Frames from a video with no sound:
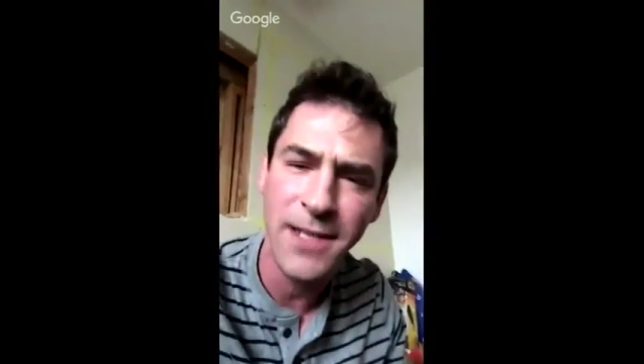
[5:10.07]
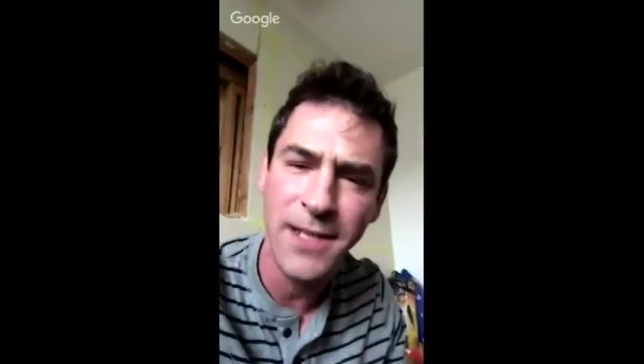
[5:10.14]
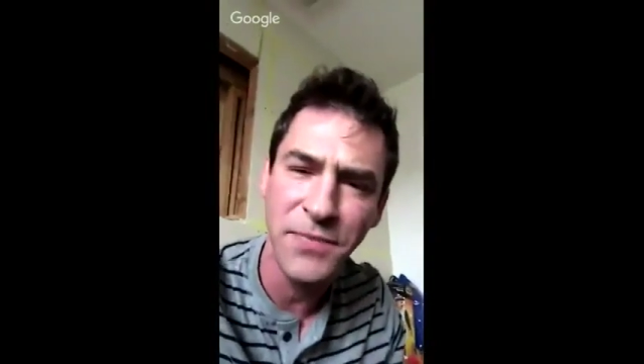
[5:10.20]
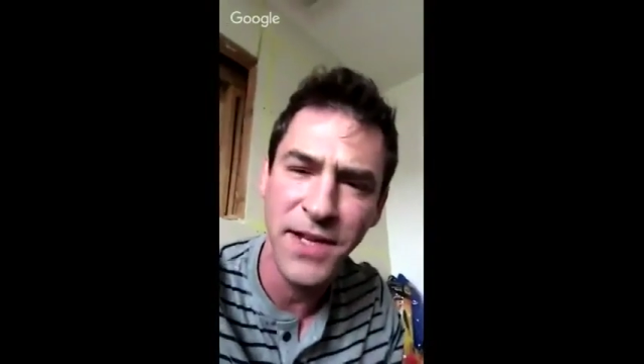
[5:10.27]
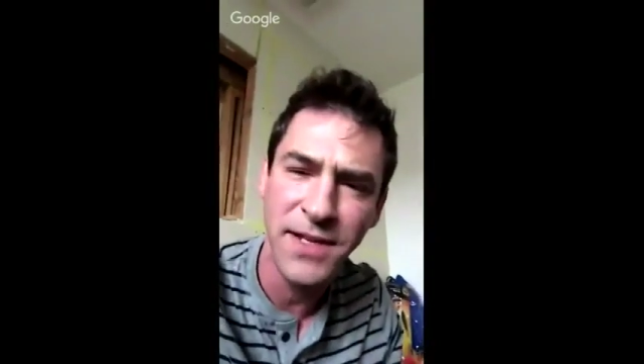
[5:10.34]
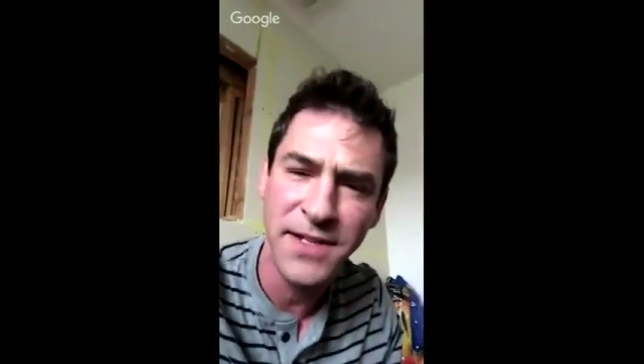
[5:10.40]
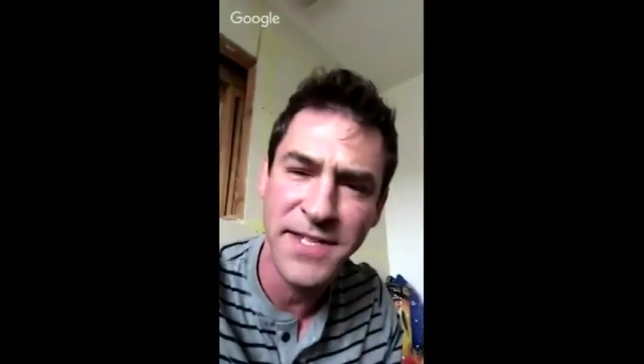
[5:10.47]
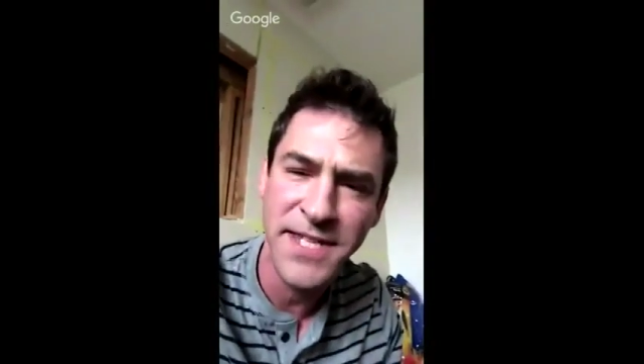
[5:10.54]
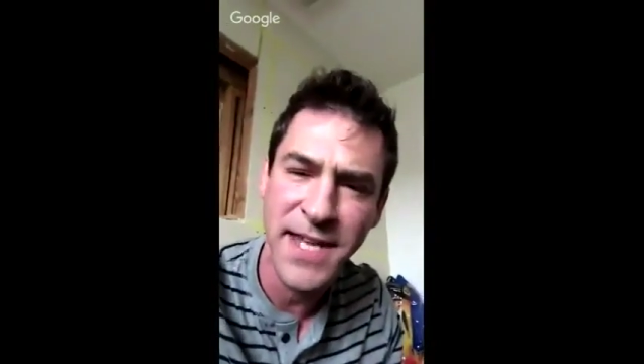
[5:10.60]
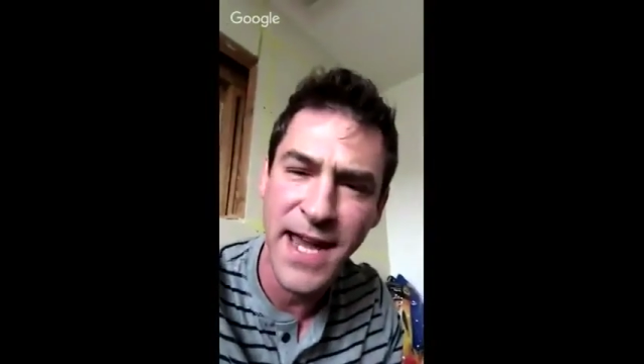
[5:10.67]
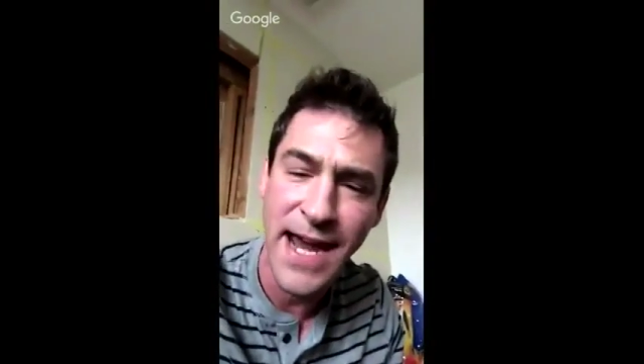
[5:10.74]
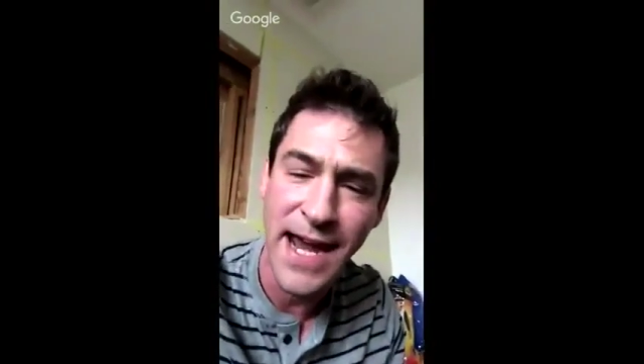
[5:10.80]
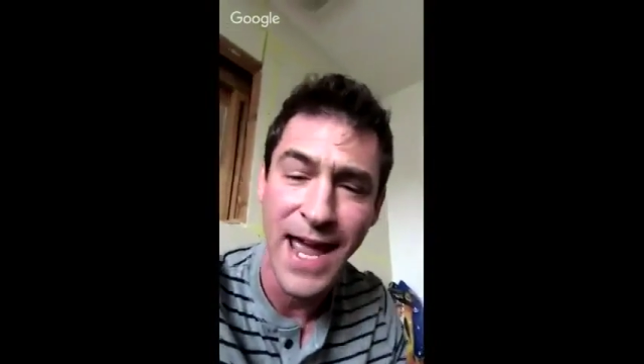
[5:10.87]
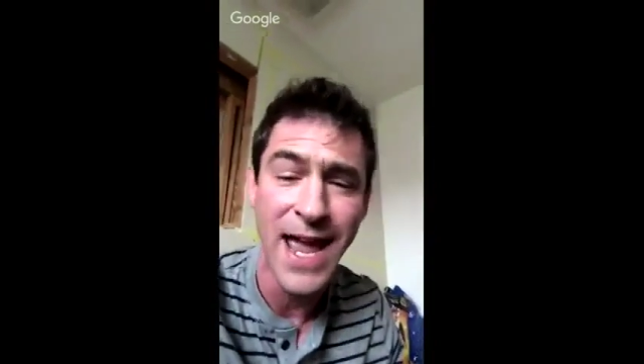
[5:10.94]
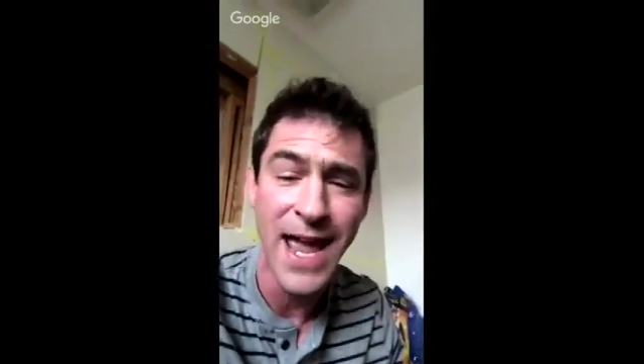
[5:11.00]
to say.
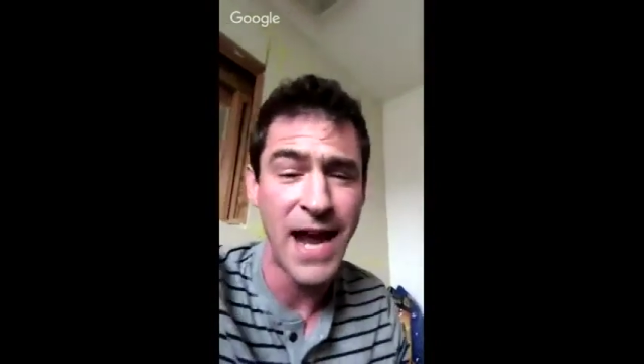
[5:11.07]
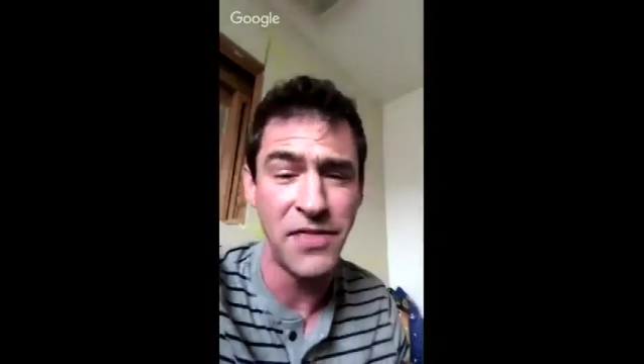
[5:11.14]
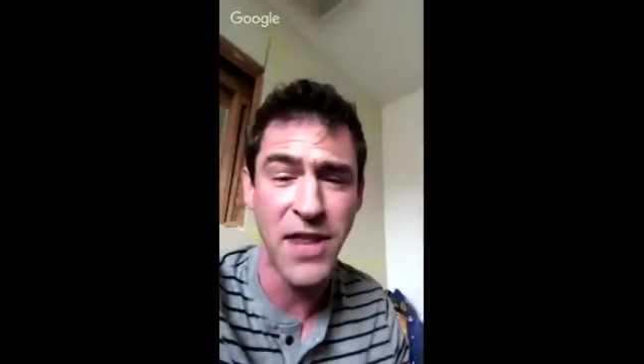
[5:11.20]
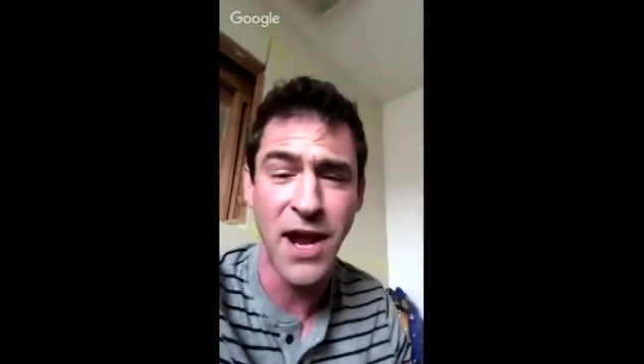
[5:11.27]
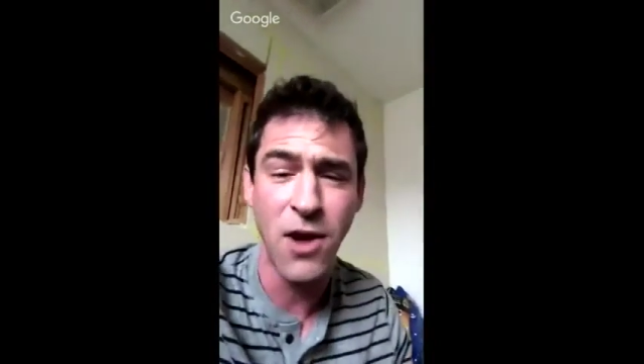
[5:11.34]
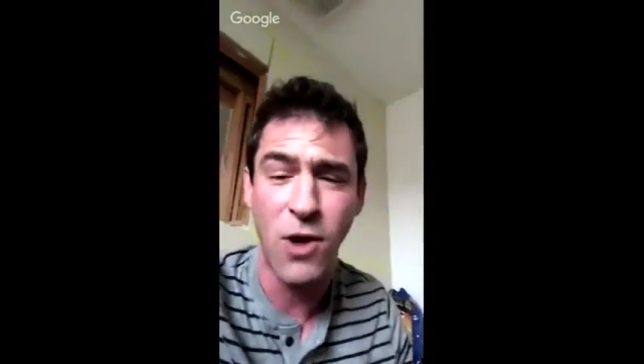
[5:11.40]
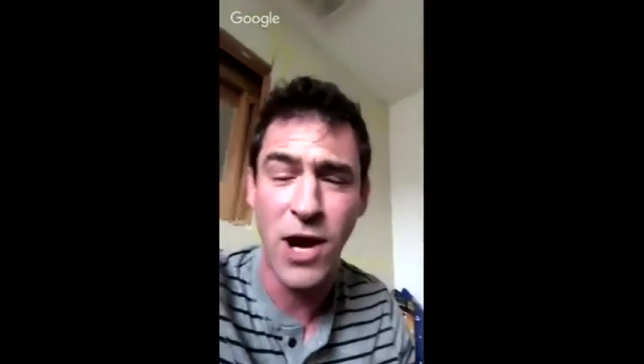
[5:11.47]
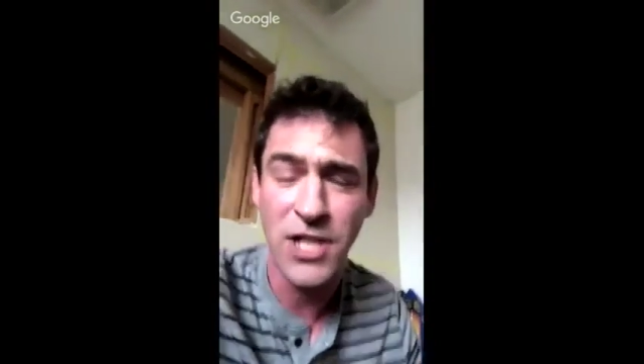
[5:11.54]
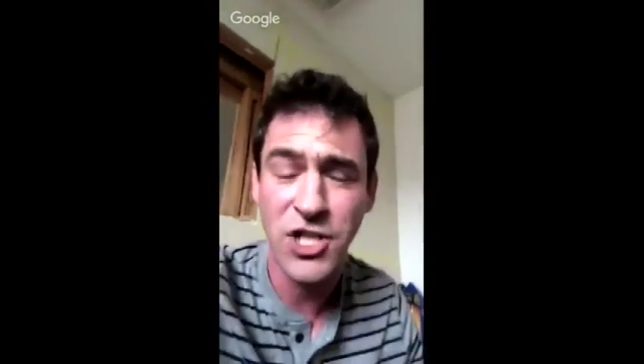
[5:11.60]
And then I watched you.